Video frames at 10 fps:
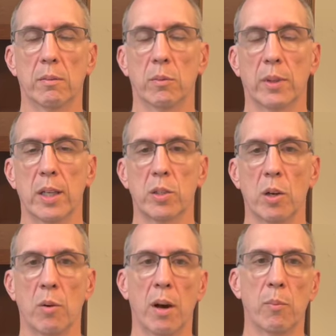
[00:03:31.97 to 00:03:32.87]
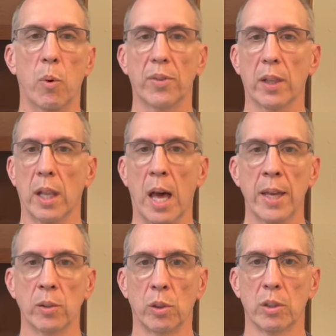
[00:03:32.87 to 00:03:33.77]
when they show up, what the
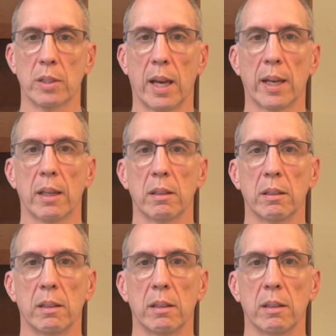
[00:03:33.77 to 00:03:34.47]
line looks like,